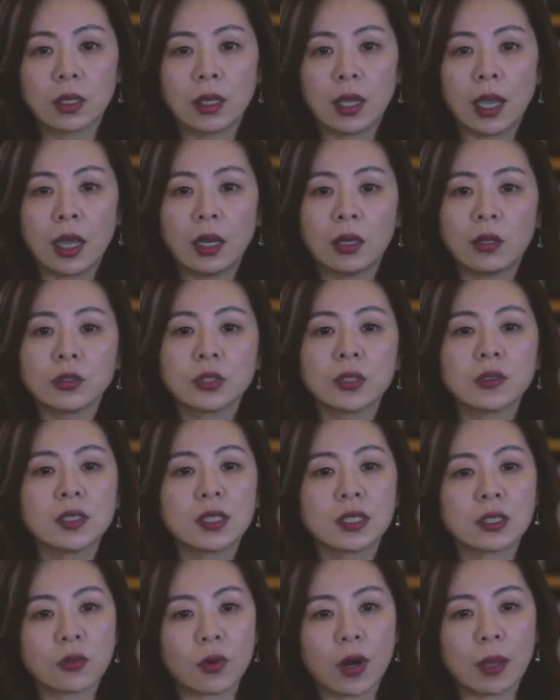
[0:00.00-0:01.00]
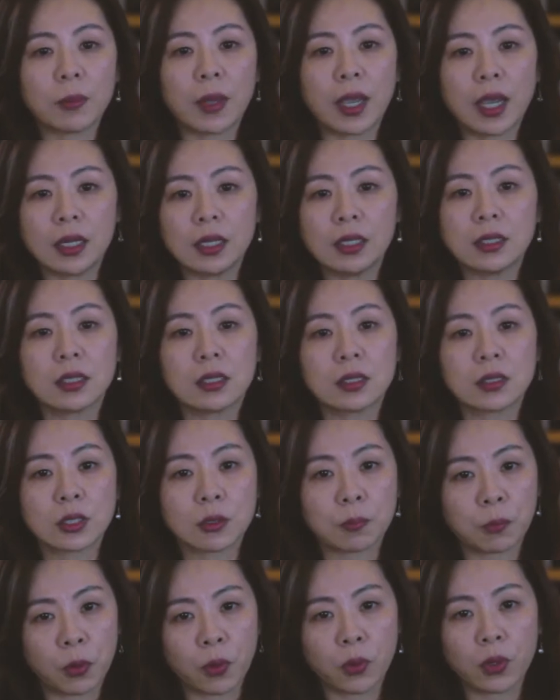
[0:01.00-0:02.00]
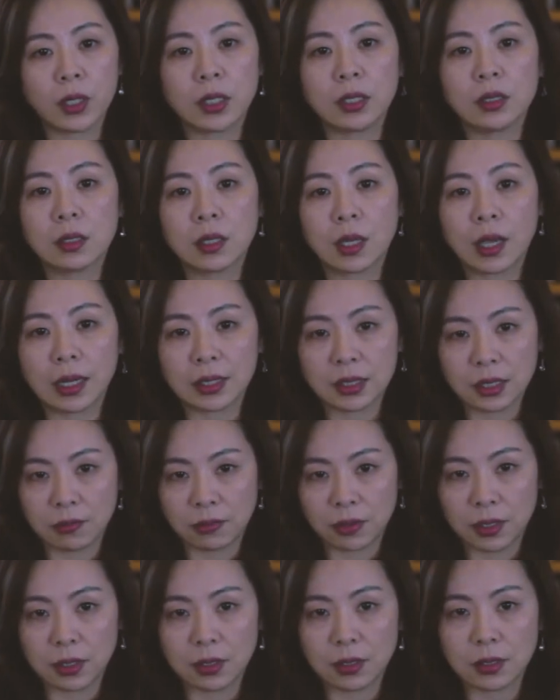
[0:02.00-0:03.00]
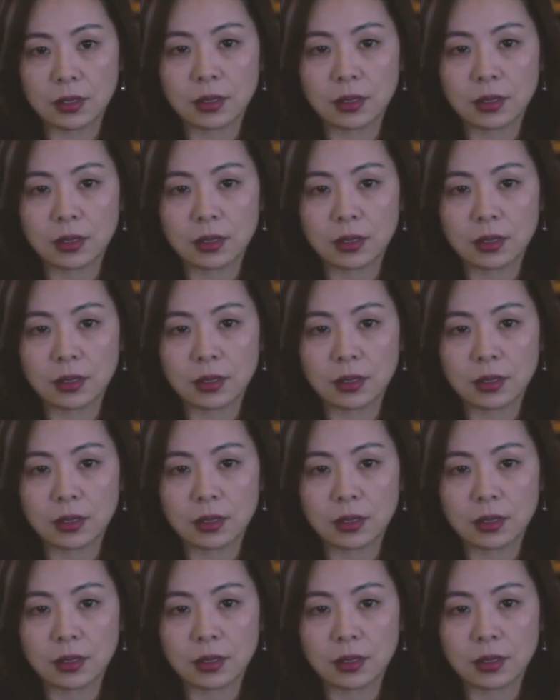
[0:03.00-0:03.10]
and also describe any supporting activities.